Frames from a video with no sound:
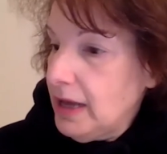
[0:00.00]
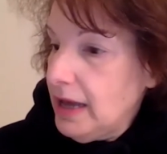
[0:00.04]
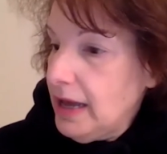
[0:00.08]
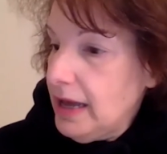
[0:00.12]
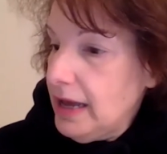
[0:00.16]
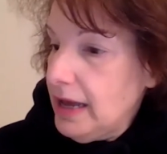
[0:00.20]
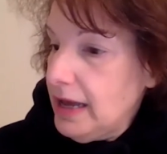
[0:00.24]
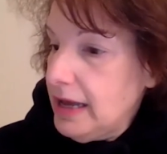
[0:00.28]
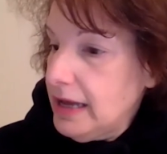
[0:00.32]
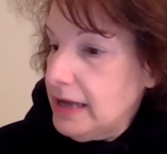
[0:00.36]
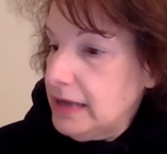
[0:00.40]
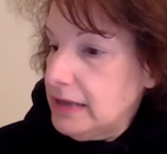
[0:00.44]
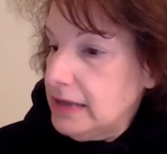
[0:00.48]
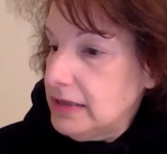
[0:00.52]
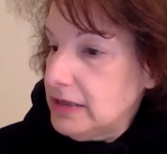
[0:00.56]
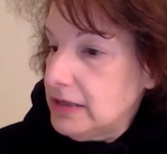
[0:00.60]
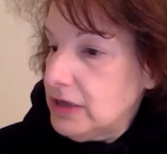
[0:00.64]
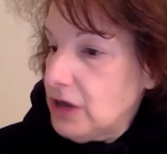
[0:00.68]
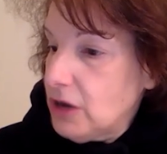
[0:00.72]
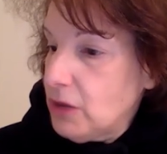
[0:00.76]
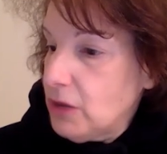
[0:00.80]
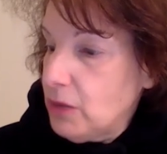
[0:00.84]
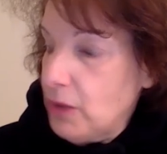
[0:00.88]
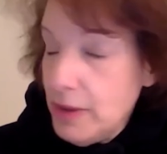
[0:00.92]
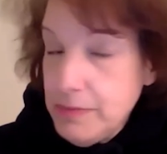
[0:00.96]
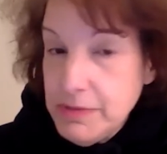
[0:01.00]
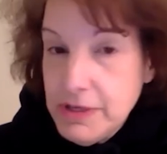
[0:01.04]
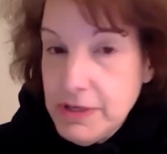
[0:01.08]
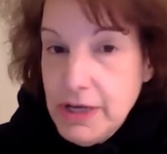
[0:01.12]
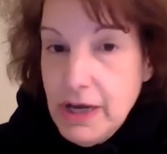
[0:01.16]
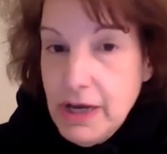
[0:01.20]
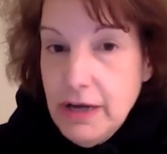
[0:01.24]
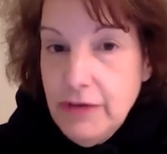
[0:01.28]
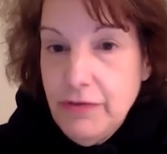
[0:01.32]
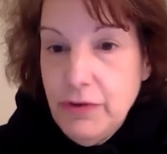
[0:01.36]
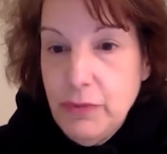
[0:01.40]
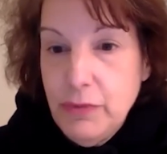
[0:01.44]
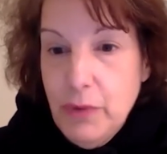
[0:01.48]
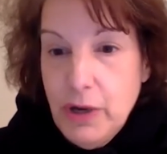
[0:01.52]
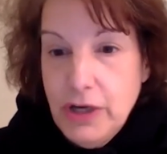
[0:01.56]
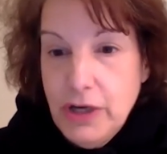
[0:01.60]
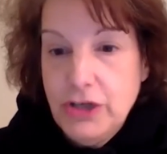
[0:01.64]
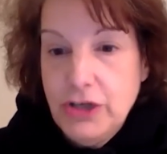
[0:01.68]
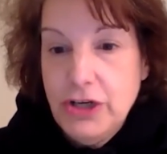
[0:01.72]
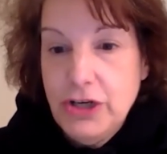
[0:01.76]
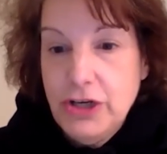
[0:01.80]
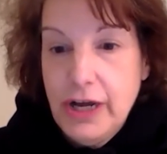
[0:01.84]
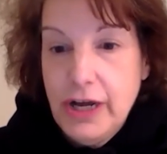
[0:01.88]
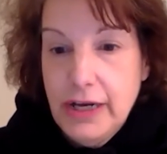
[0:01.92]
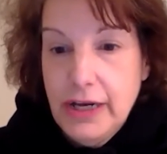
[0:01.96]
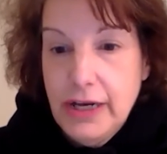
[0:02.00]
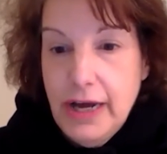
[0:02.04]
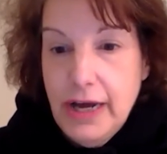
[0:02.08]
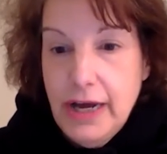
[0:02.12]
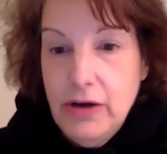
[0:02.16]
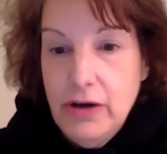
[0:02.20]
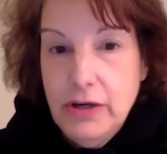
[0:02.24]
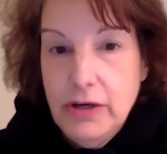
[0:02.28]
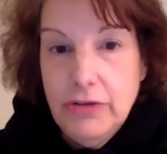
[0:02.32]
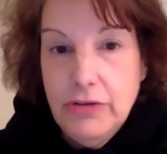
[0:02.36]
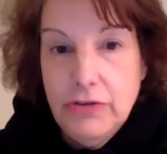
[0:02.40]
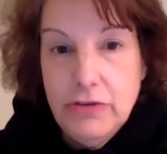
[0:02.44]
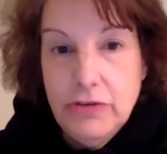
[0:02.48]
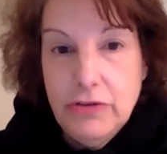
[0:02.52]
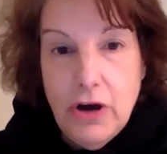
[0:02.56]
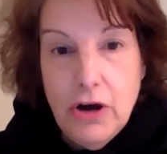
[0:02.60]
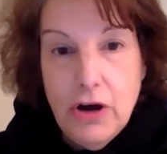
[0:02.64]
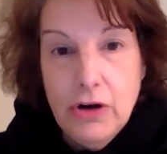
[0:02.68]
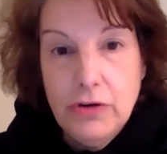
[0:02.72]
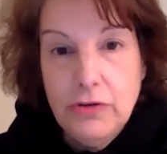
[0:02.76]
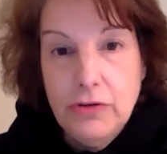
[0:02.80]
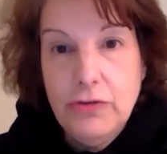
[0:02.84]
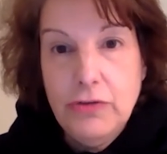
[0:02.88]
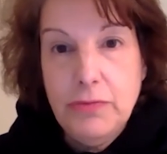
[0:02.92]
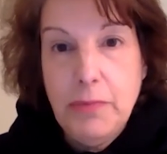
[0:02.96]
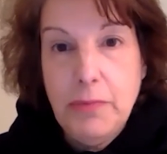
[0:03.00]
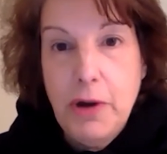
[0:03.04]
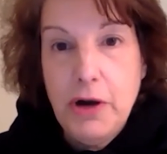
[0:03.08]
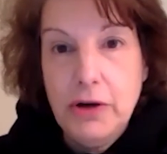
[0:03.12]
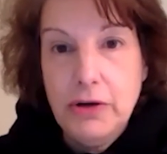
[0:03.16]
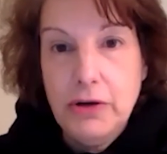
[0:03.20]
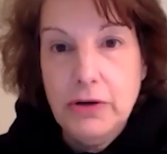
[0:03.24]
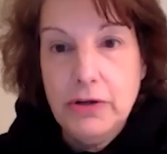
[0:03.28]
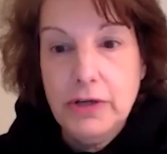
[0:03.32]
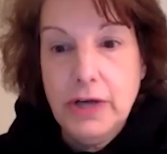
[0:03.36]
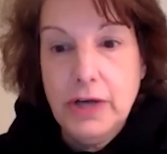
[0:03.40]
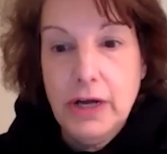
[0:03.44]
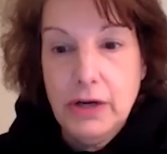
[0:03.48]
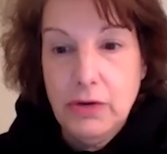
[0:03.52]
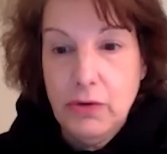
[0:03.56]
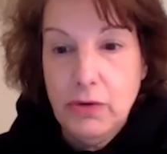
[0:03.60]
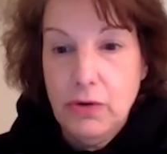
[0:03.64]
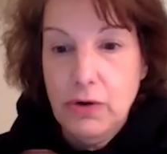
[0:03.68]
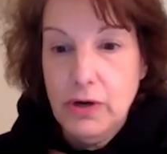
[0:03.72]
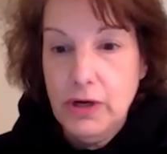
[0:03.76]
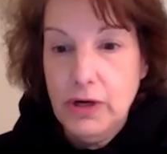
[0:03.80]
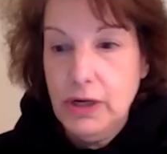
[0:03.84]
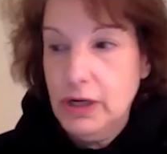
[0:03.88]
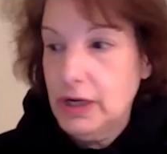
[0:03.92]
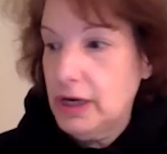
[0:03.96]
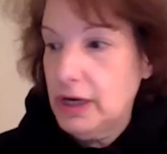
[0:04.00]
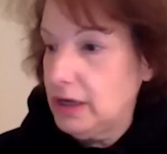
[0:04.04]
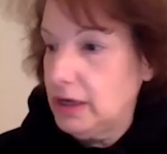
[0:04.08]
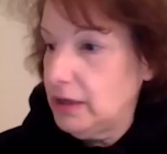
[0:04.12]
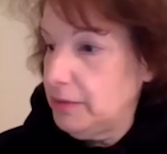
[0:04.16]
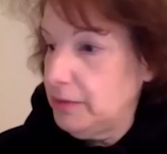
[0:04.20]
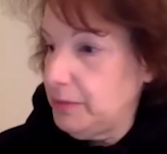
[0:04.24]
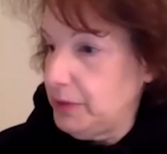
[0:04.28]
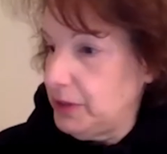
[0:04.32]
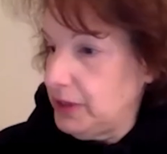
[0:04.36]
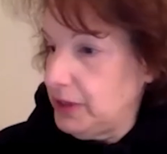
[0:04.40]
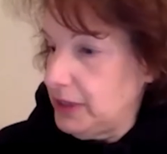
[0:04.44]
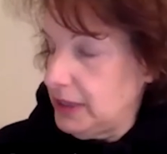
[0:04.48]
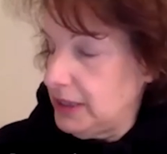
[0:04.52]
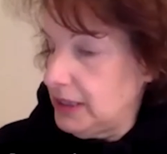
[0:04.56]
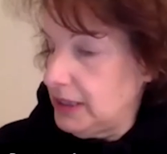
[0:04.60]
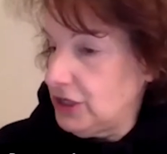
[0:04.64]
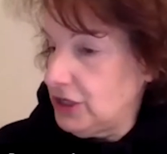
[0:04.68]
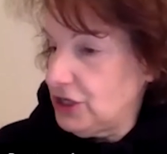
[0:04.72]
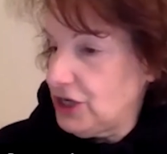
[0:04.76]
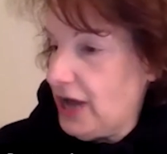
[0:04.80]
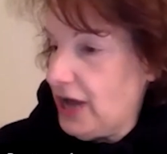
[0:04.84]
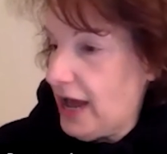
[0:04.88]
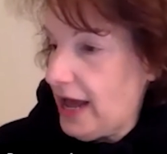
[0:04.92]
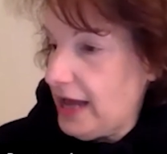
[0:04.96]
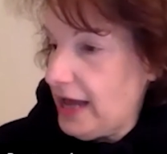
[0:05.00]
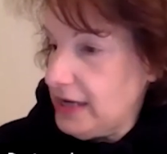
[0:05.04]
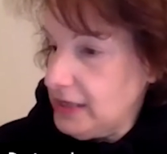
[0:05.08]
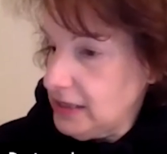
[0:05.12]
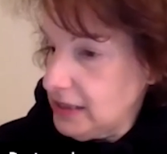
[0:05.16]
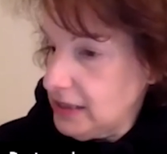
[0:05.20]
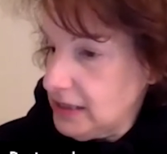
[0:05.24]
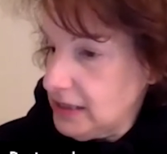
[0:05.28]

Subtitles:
And our website, if you want to check it out, is artspartner.org, and I'm going to put it in the chat.